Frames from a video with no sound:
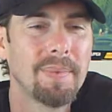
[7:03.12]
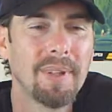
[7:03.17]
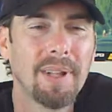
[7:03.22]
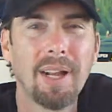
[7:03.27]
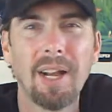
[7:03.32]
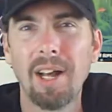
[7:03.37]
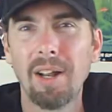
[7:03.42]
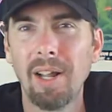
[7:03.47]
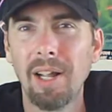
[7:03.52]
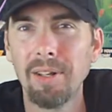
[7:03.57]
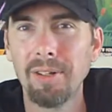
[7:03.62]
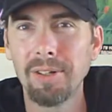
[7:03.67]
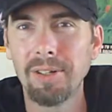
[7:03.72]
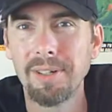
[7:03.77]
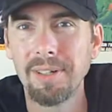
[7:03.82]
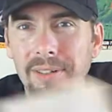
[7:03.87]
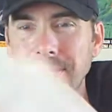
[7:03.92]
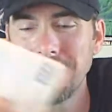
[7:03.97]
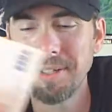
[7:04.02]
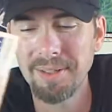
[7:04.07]
I like looking
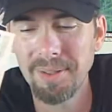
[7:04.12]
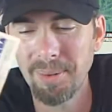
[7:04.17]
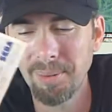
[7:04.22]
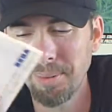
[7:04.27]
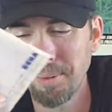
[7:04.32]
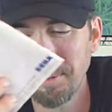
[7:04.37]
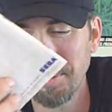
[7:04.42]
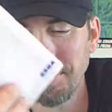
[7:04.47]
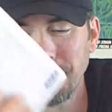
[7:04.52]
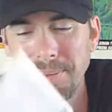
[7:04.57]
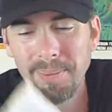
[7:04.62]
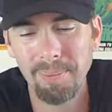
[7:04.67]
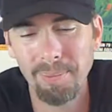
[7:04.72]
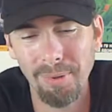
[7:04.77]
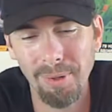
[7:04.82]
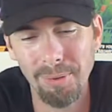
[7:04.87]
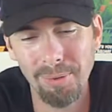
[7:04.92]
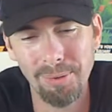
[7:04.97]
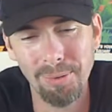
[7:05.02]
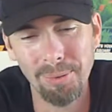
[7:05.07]
at these old little
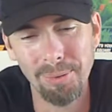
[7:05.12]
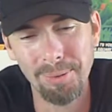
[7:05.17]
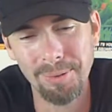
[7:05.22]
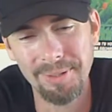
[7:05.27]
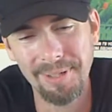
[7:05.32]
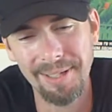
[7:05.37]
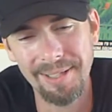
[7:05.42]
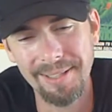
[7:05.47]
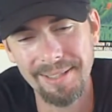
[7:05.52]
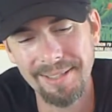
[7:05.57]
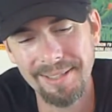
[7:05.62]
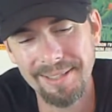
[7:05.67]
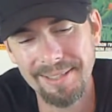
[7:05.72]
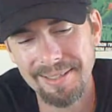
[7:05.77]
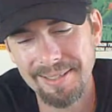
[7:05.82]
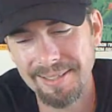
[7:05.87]
brochures like this.